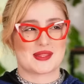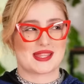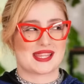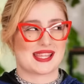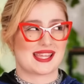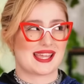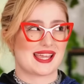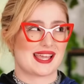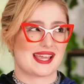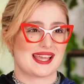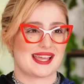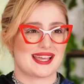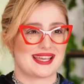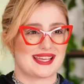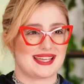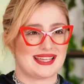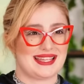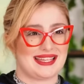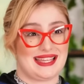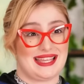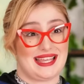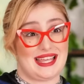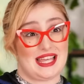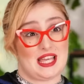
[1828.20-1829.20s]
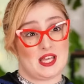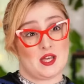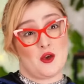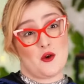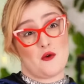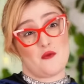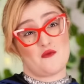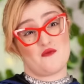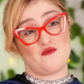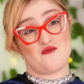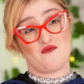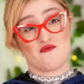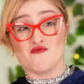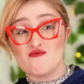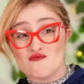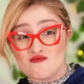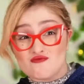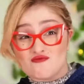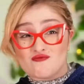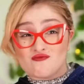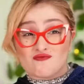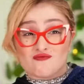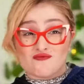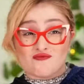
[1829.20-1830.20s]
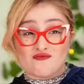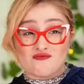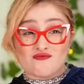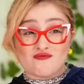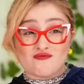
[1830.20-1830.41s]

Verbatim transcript: Go on. Get the laser.